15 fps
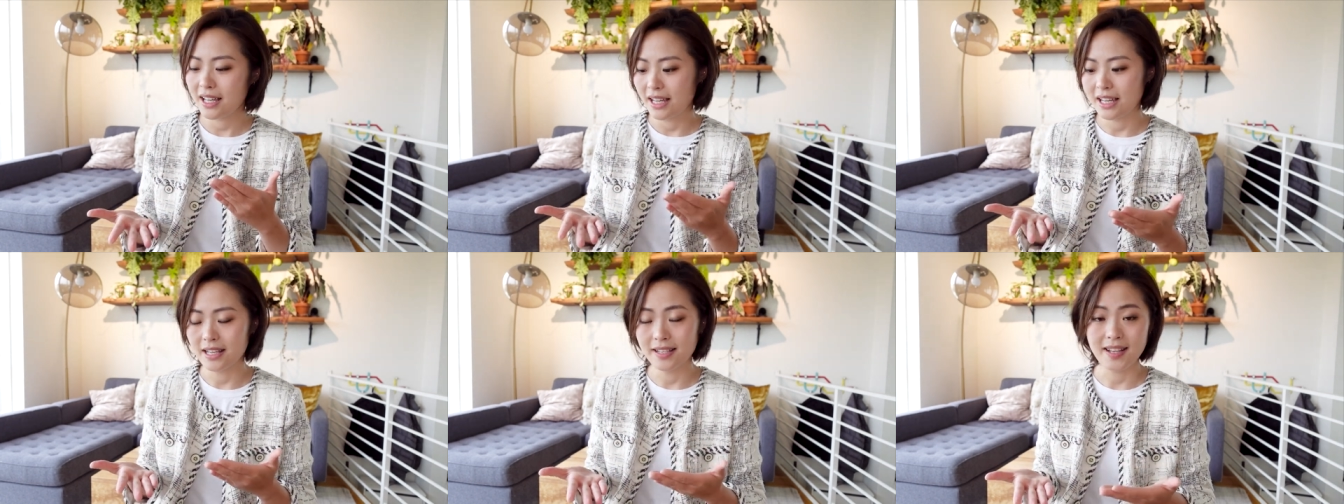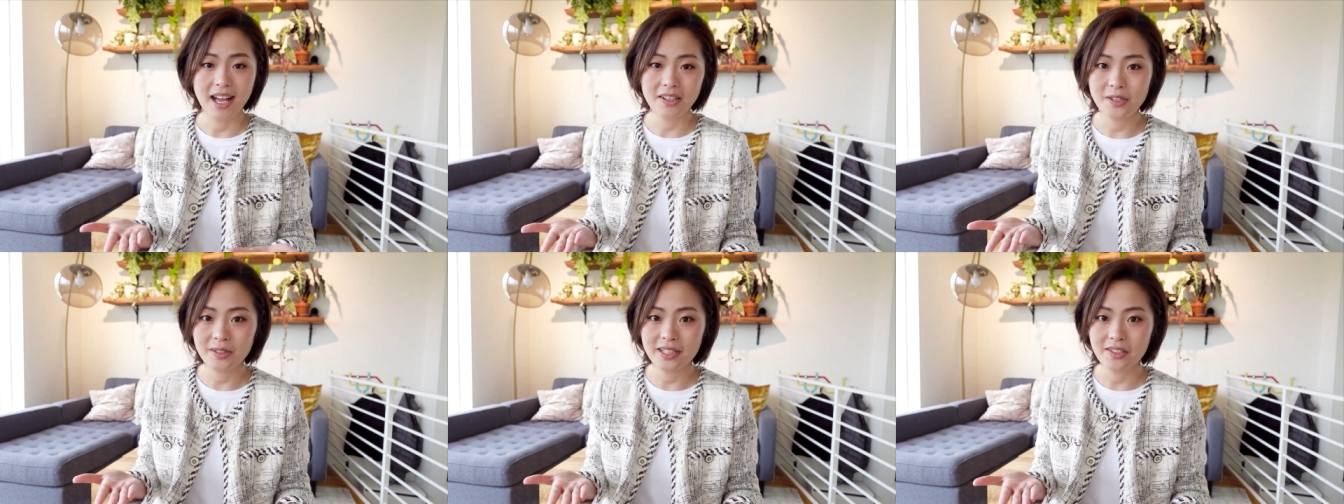is
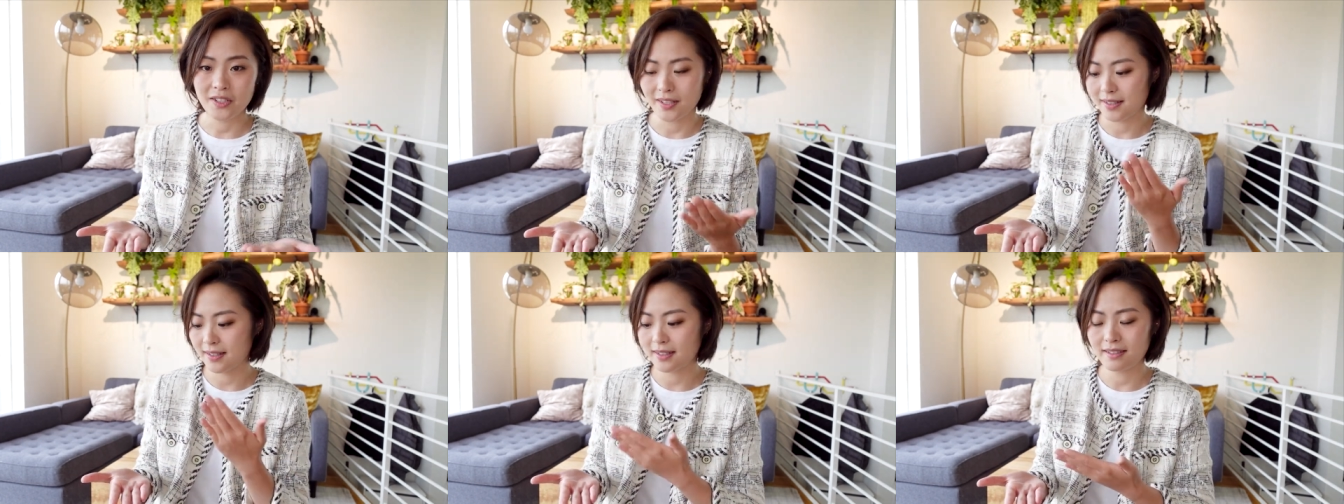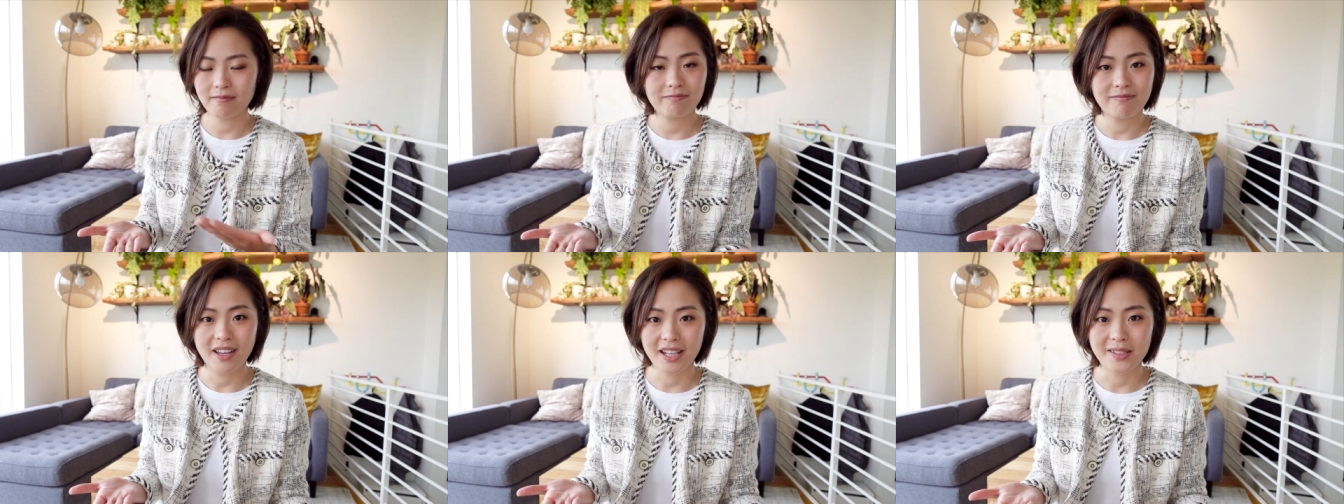actually just
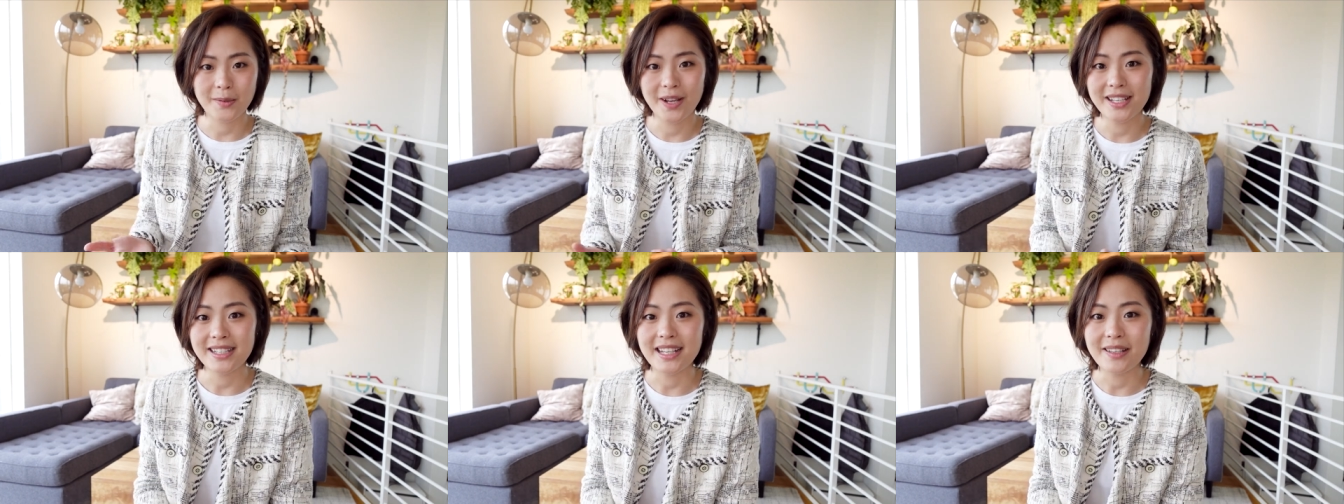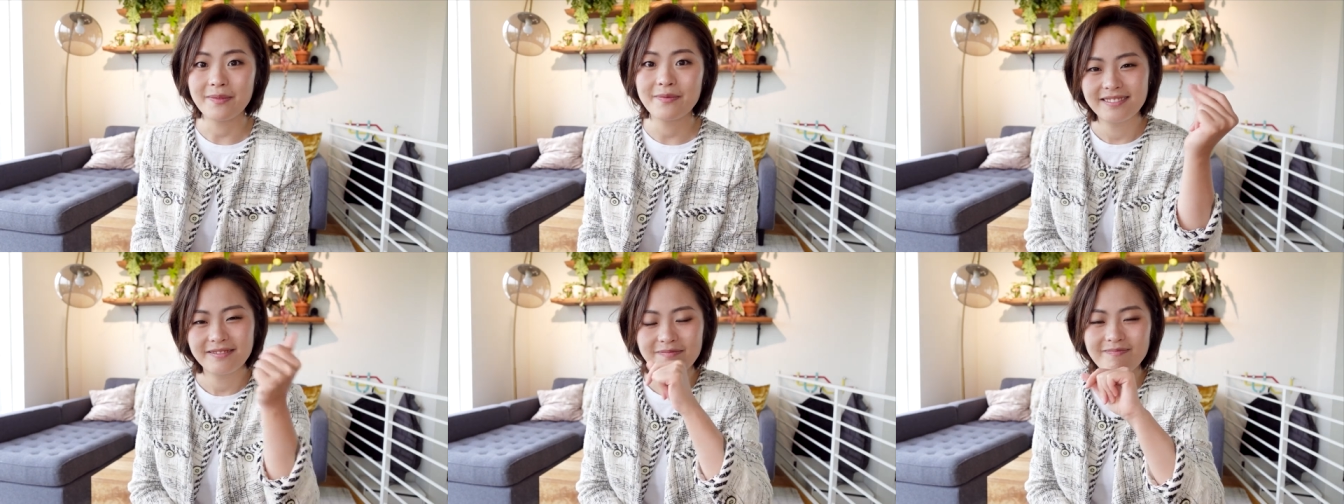XYZ.
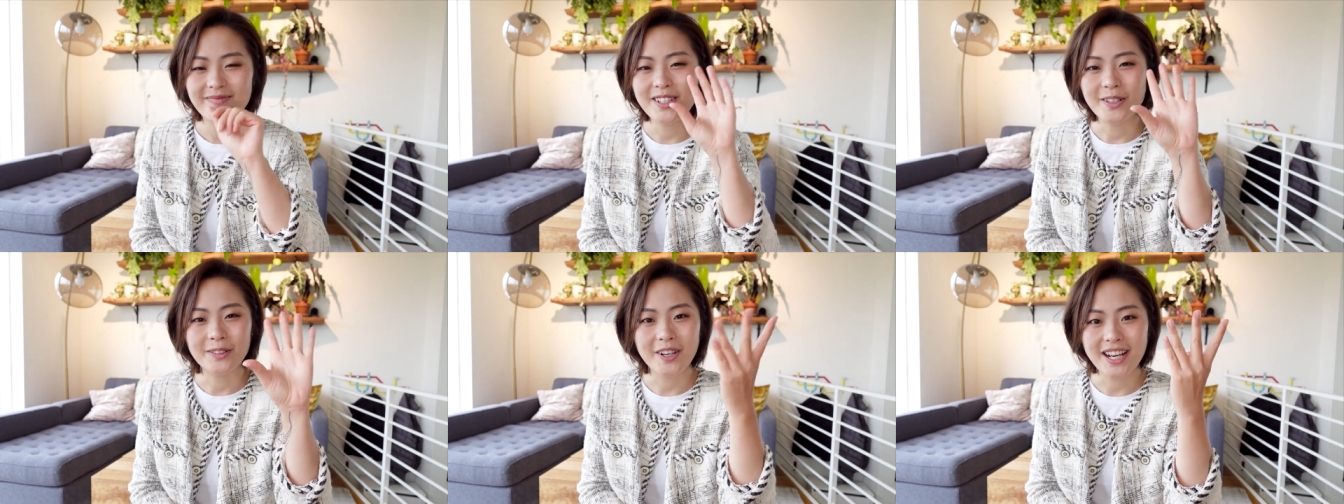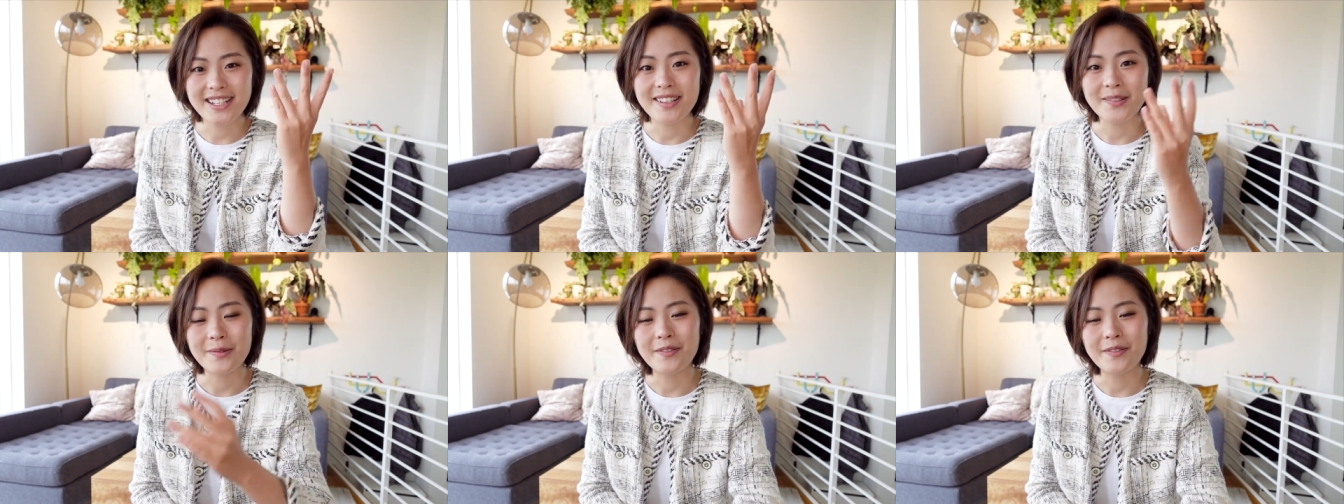So crisis